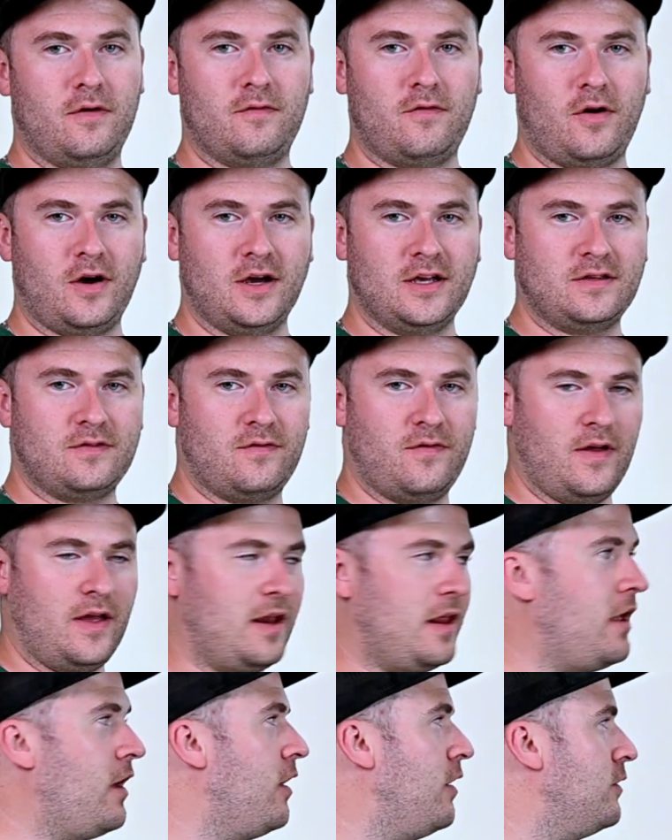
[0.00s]
voice
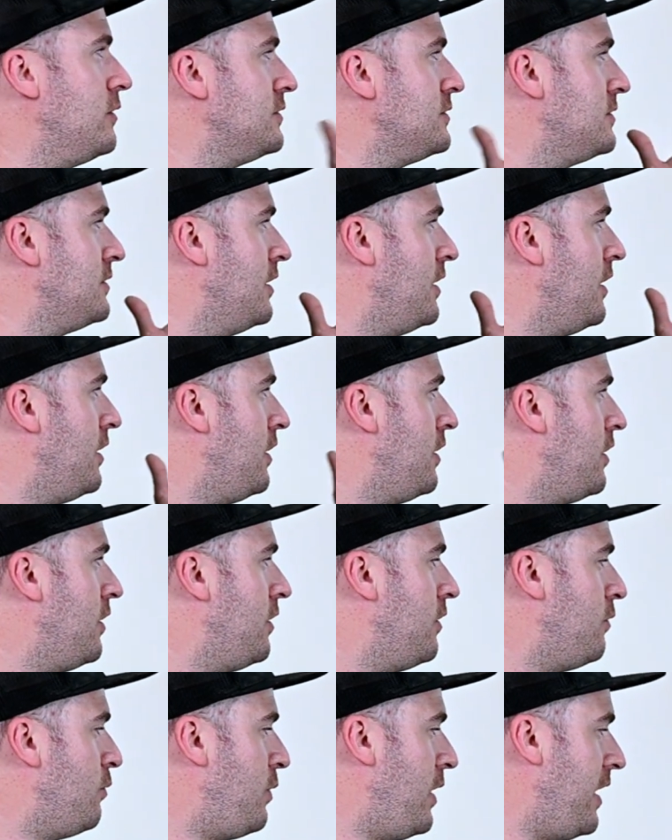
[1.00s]
videos
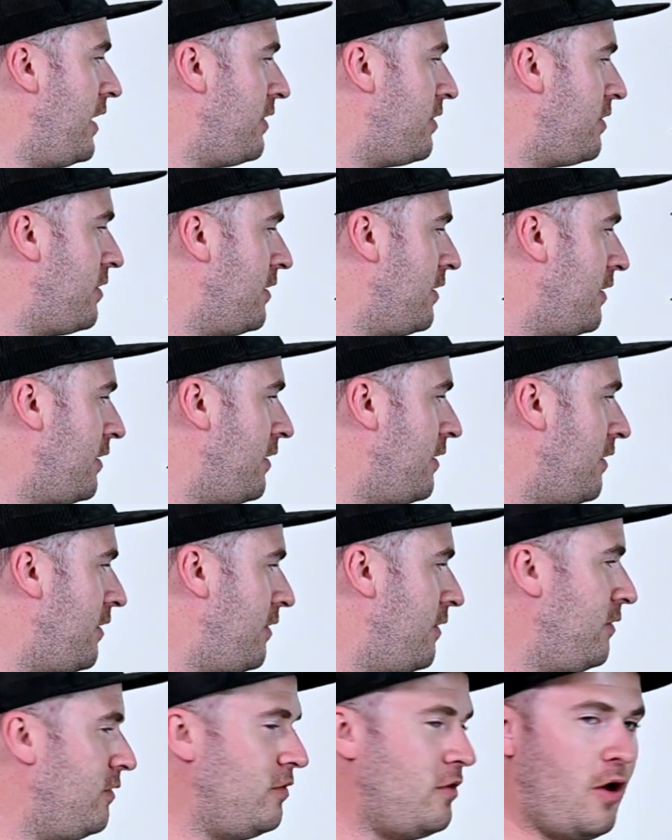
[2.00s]
with
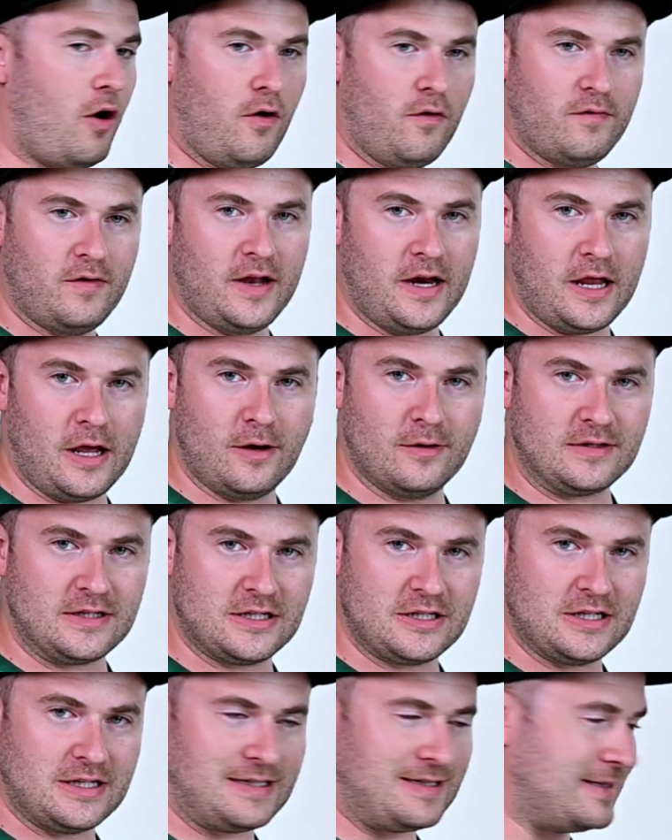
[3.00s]
no videos and
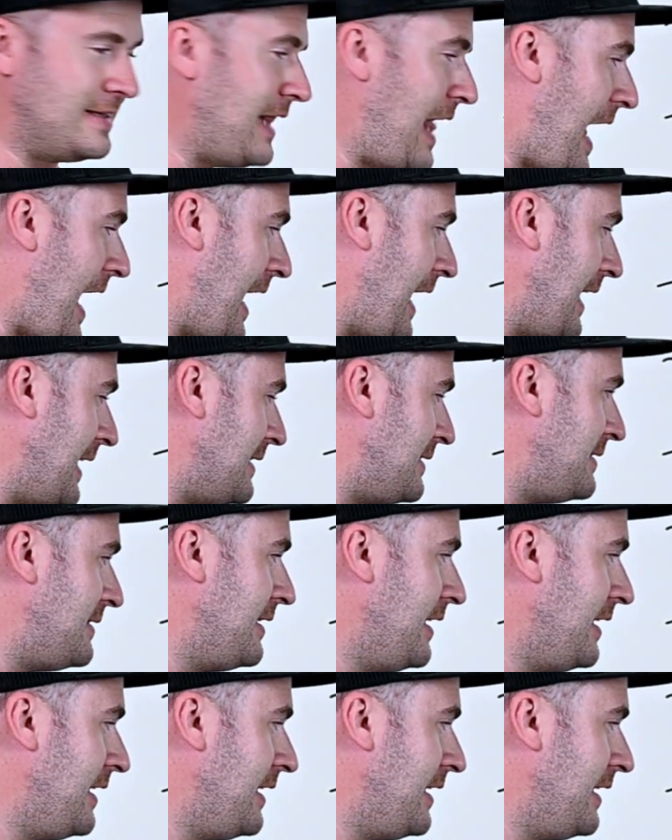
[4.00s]
just slides.